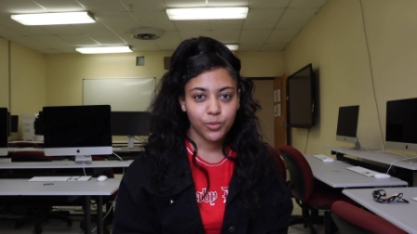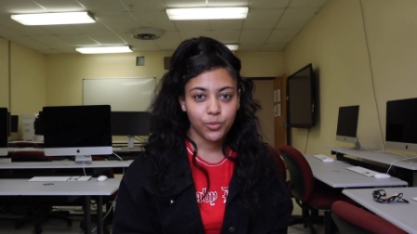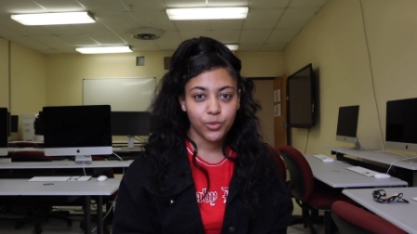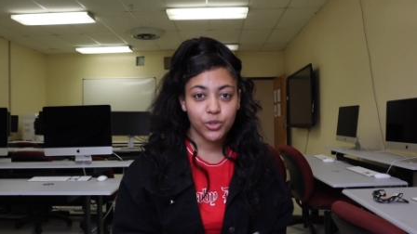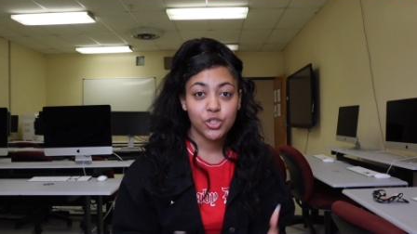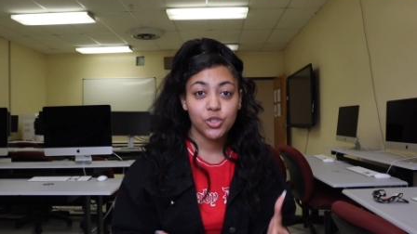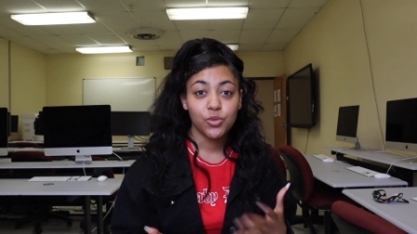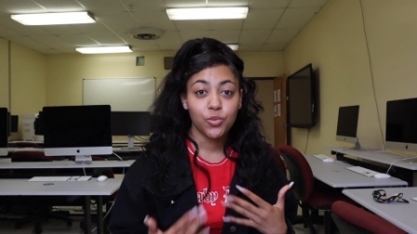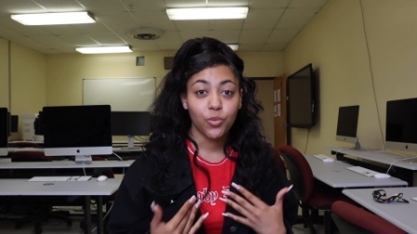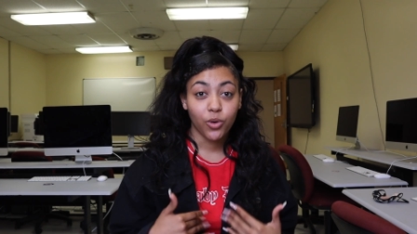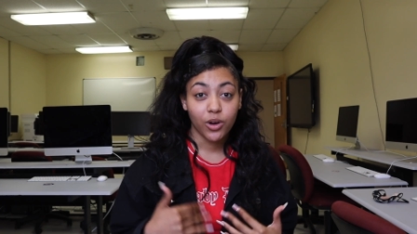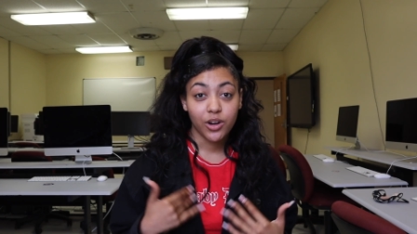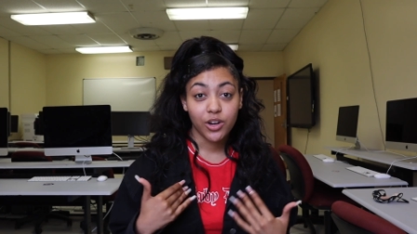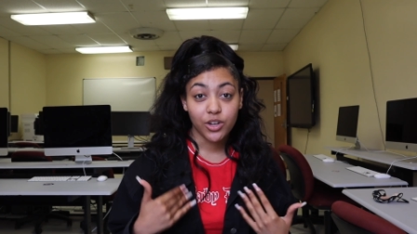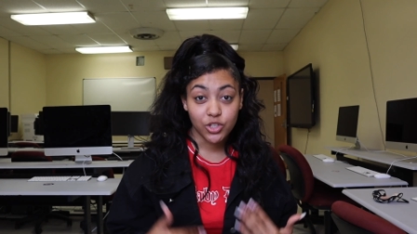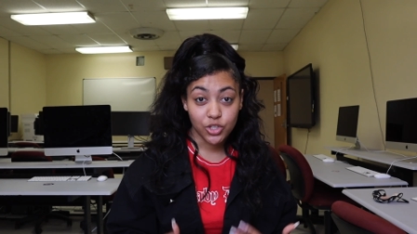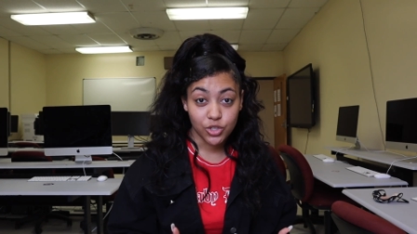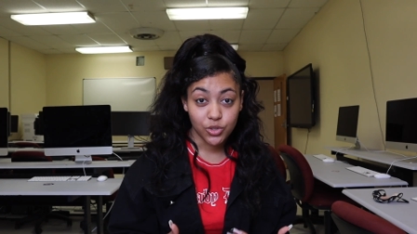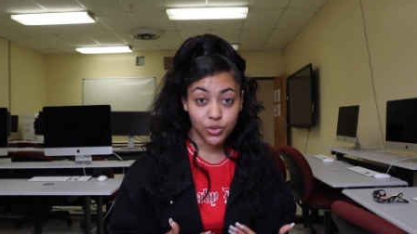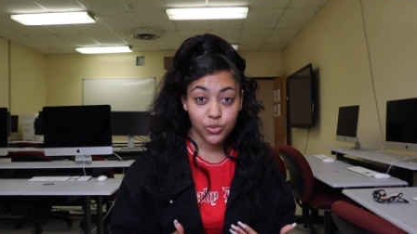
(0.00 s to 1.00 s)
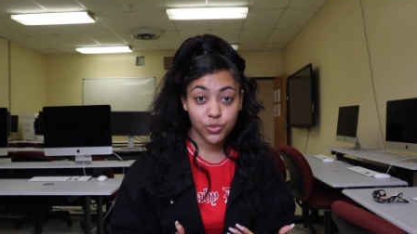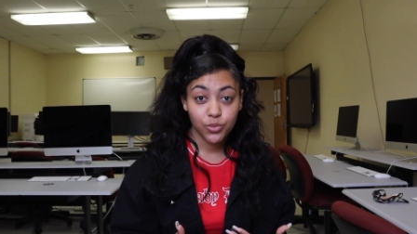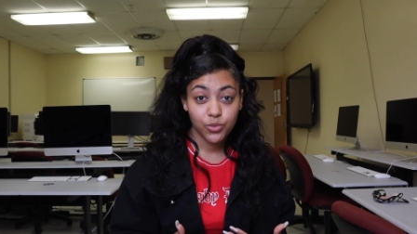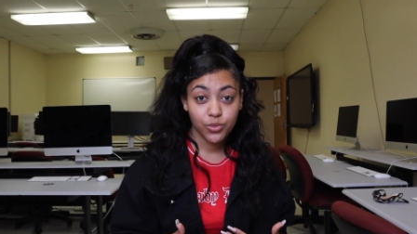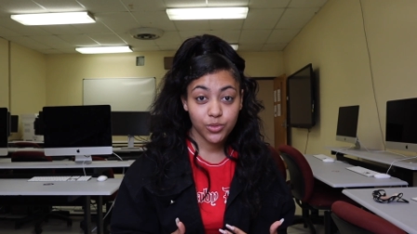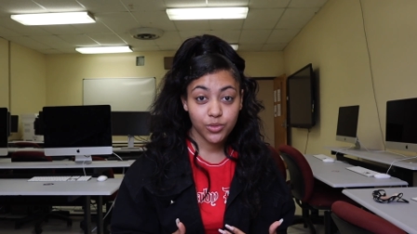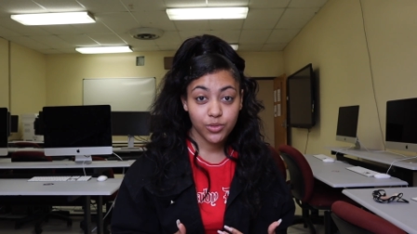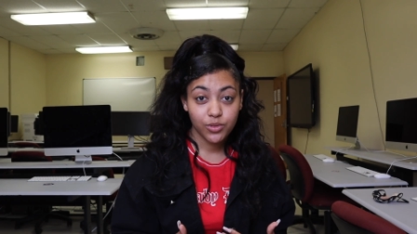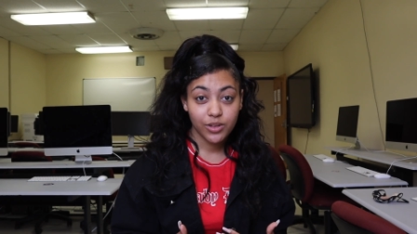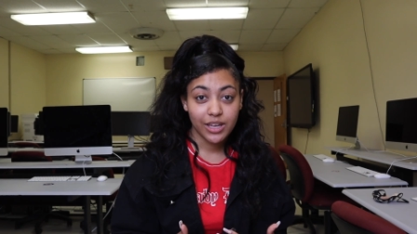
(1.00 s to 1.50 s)
what you want to do.
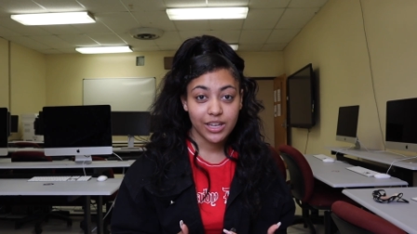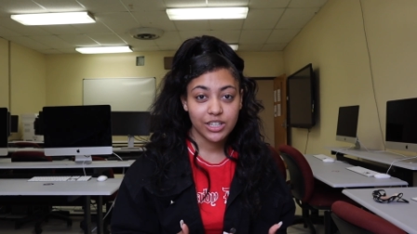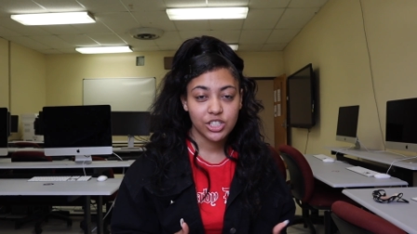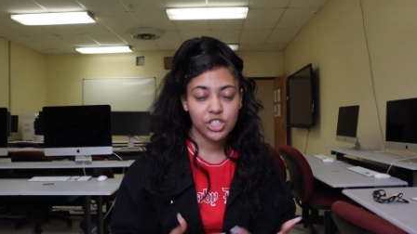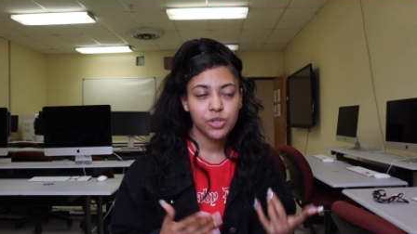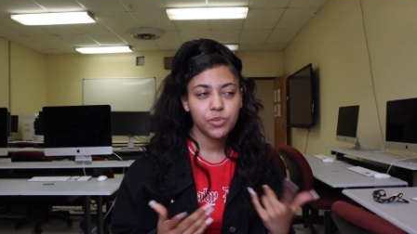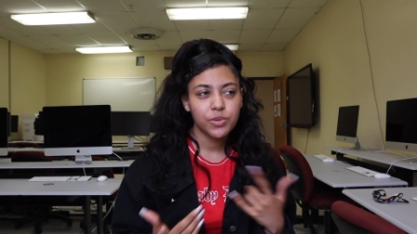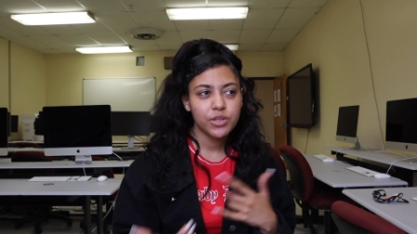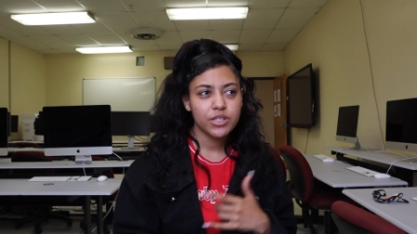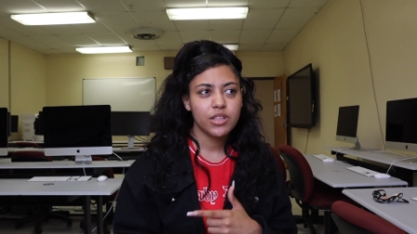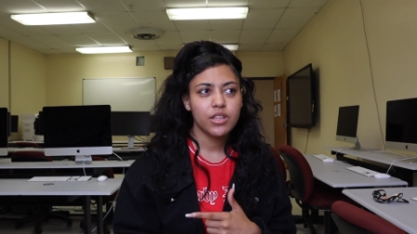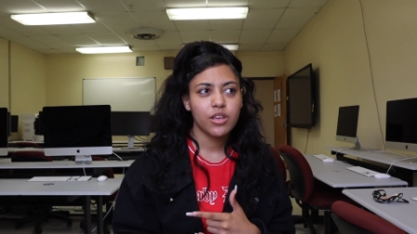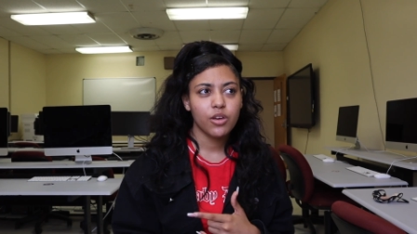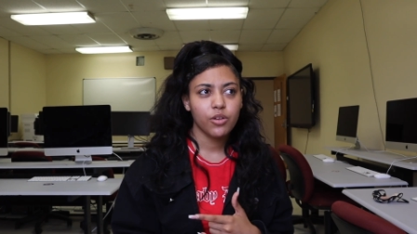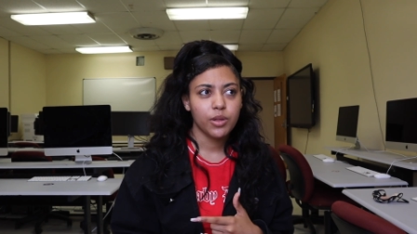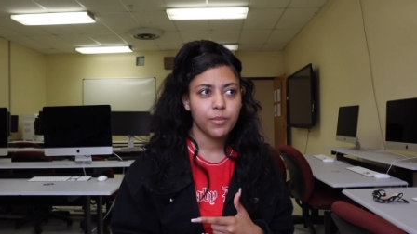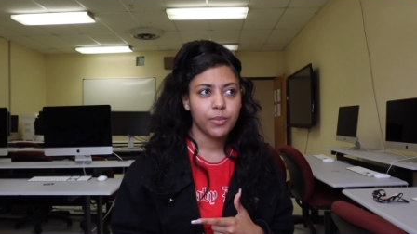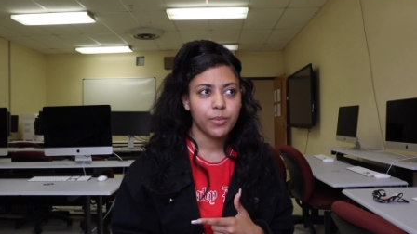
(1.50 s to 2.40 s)
And she wasn't the only